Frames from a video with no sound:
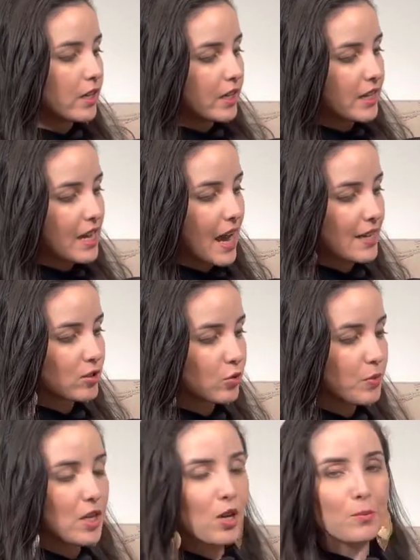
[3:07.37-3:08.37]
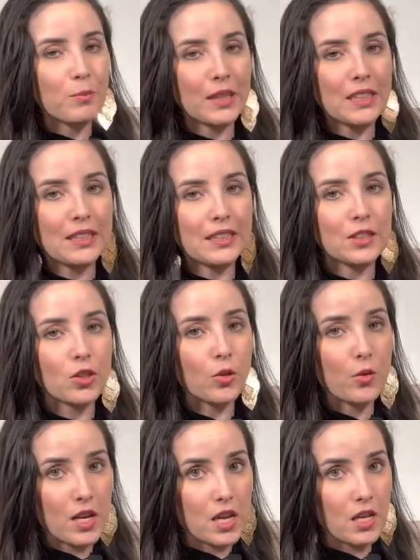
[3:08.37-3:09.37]
It has to be completely
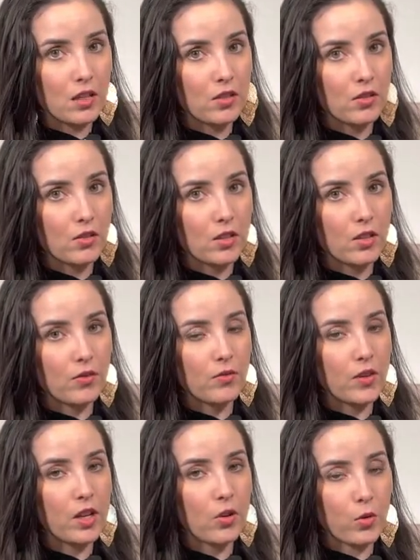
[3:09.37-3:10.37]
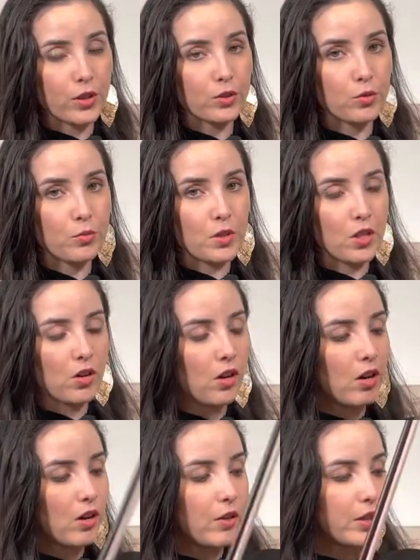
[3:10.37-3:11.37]
green in order to be
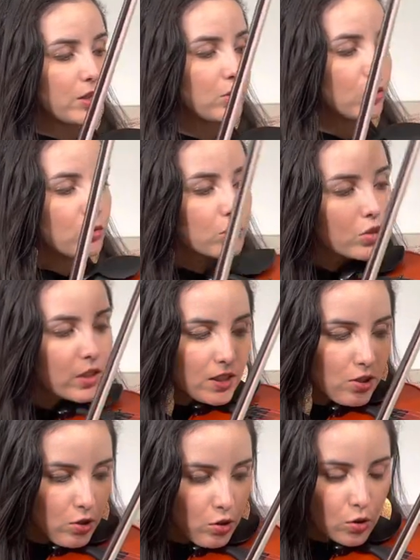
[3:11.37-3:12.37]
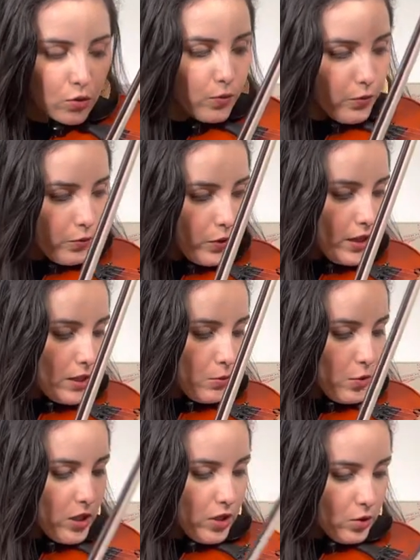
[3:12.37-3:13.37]
in tune. So let's just tune first.
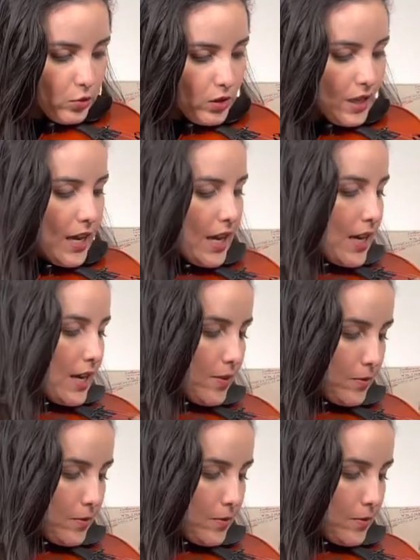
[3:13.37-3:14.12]
We're gonna tune the A.